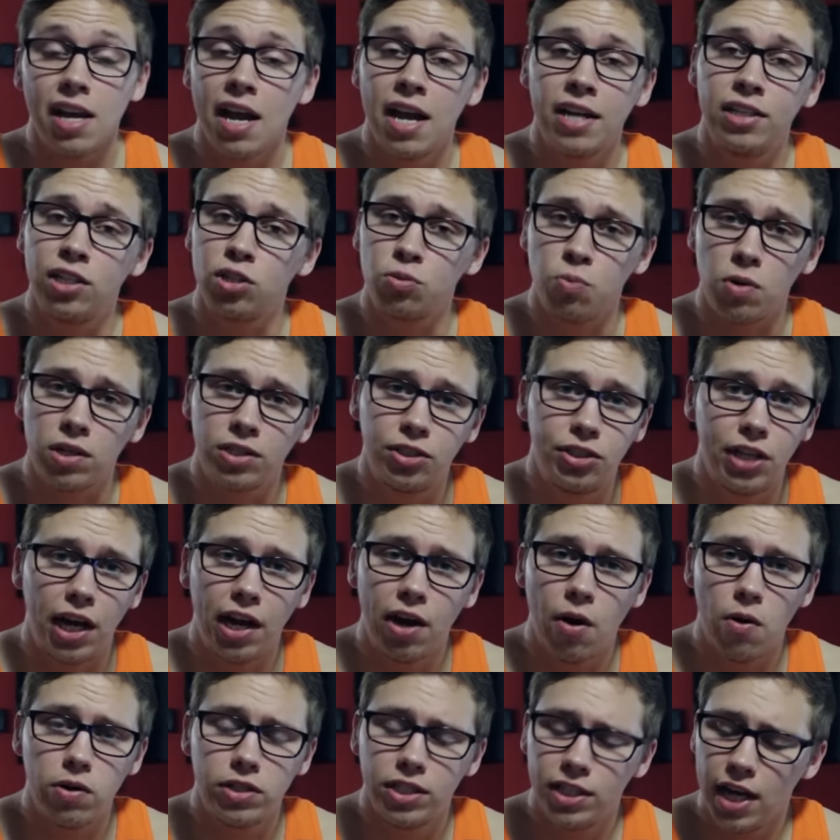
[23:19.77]
I just watched
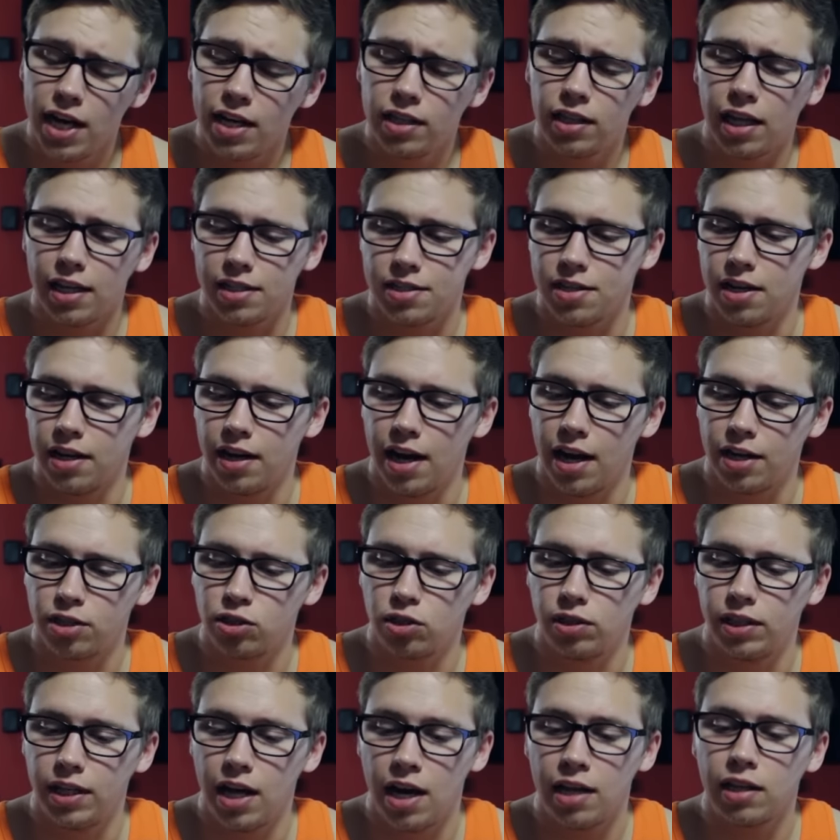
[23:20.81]
Django Unchained last night,
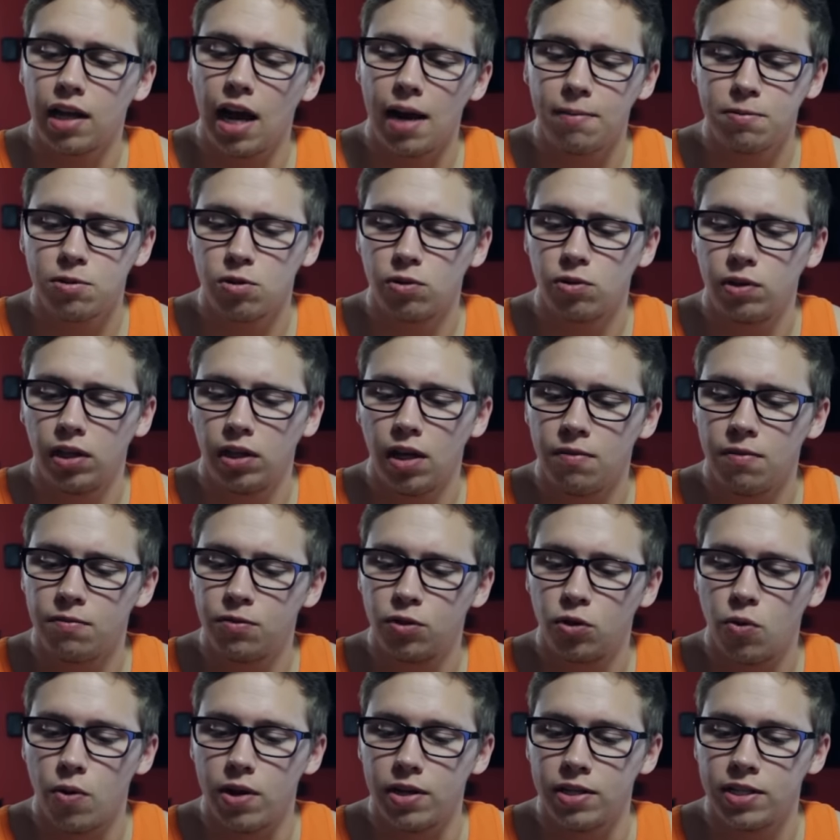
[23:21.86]
actually. I absolutely
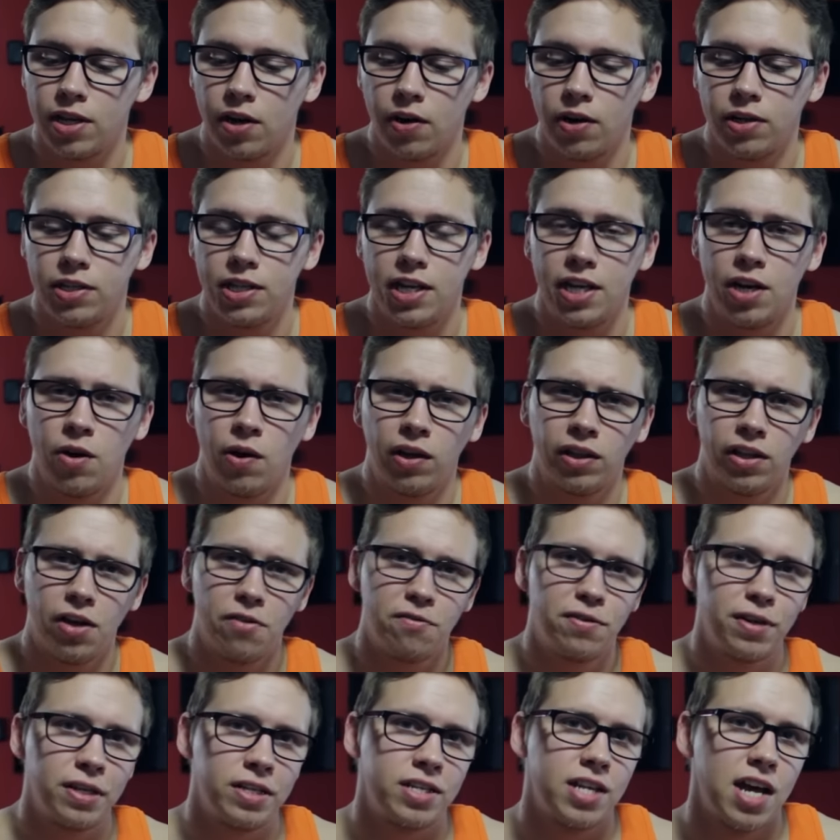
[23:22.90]
loved Quentin Tarantino. I
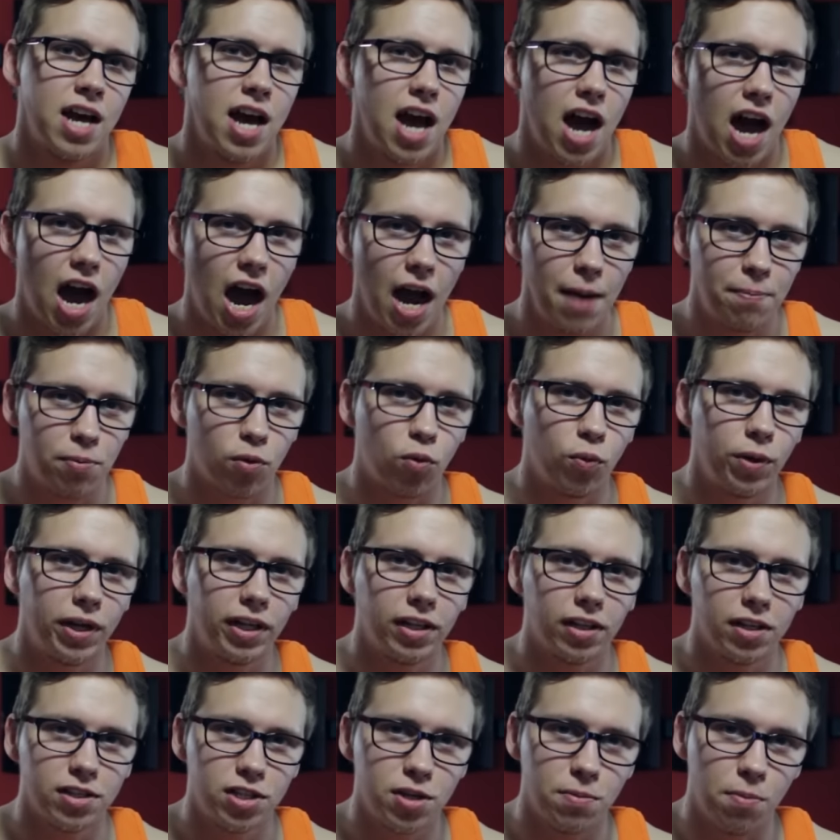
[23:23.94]
love his
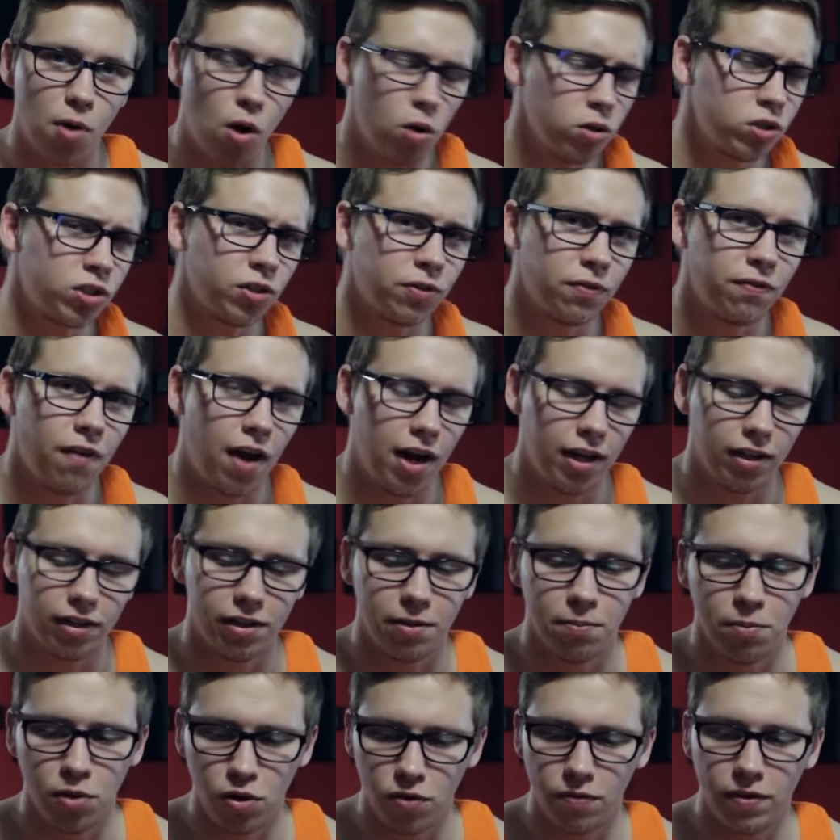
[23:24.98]
hyper-realism,
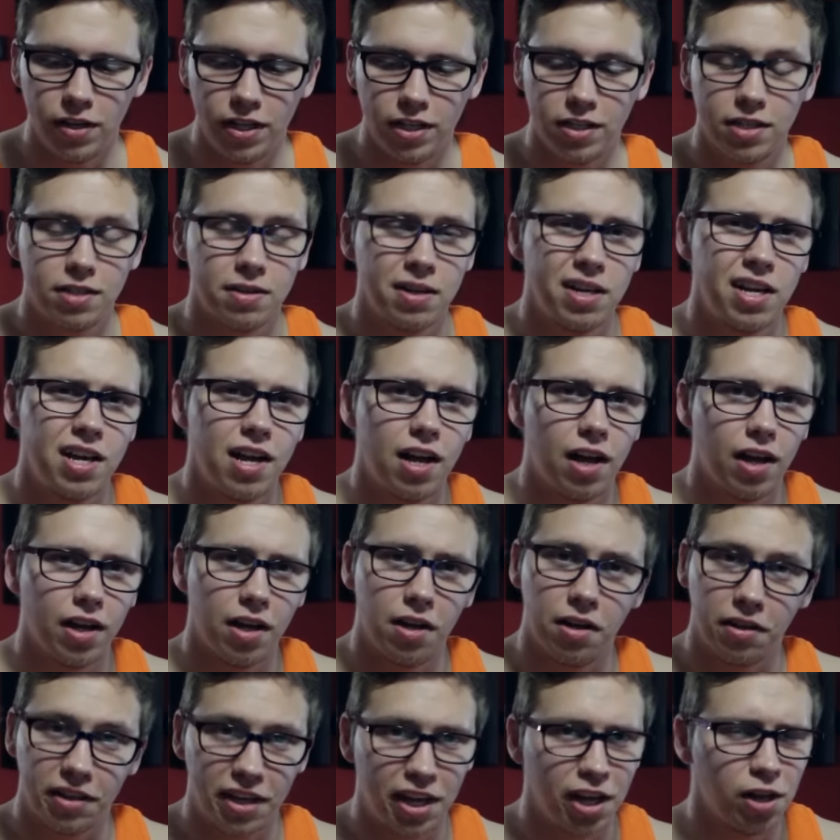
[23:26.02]
ultra-violent movies,
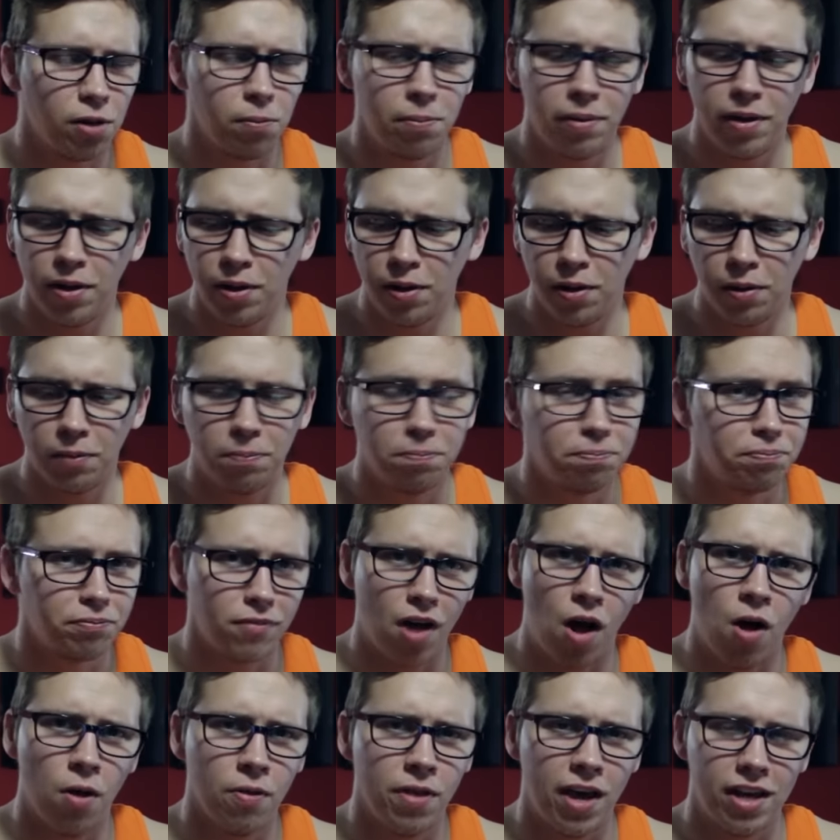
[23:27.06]
Kill Bill,
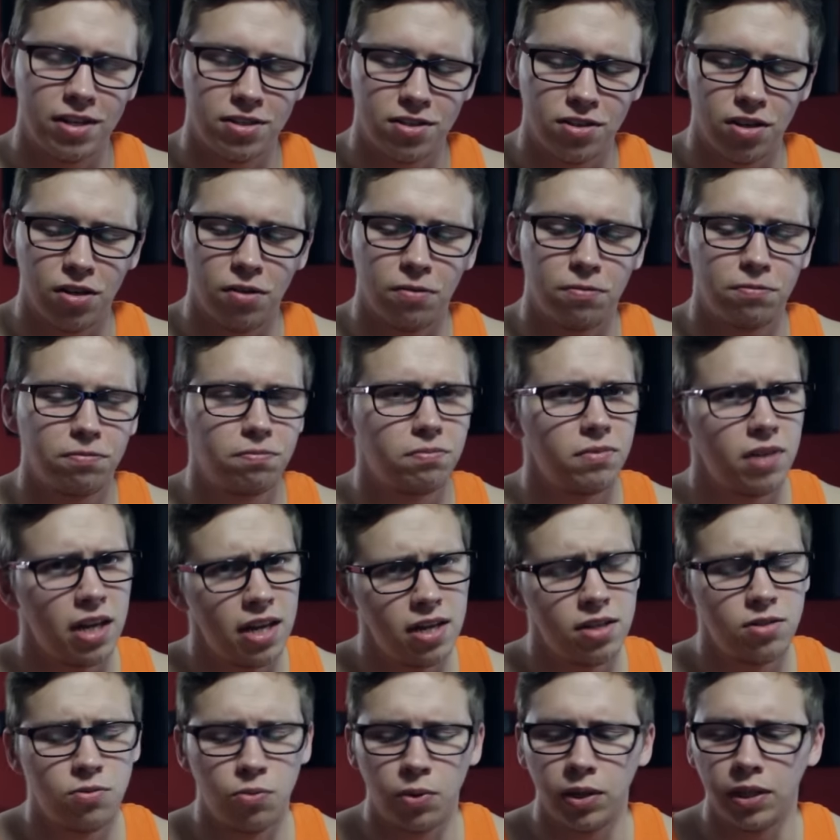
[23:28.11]
all that stuff.
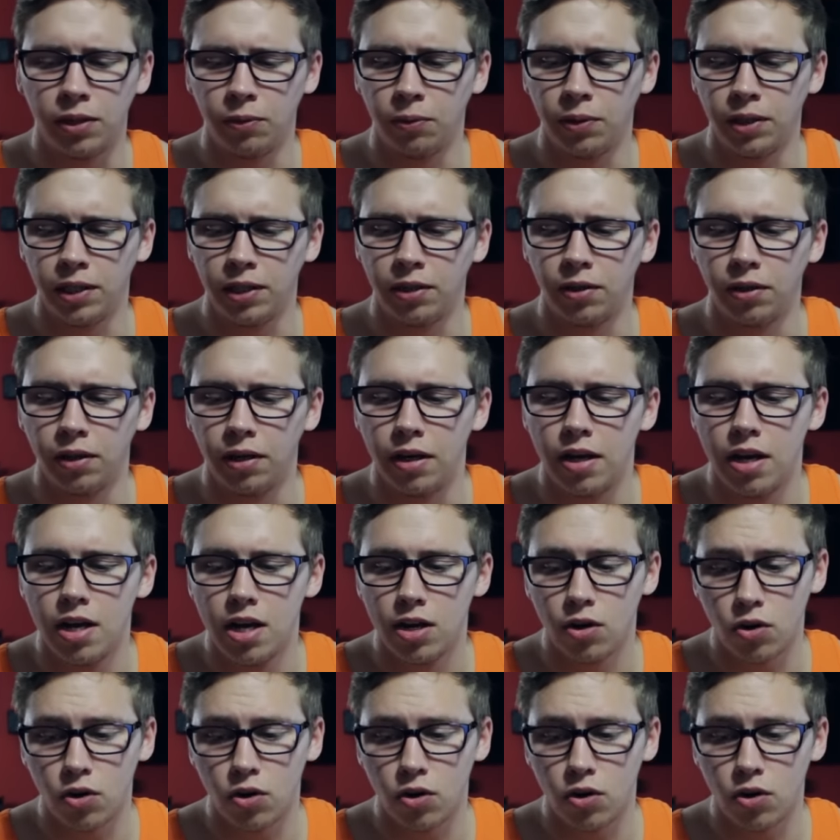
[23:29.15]
He's really, really good.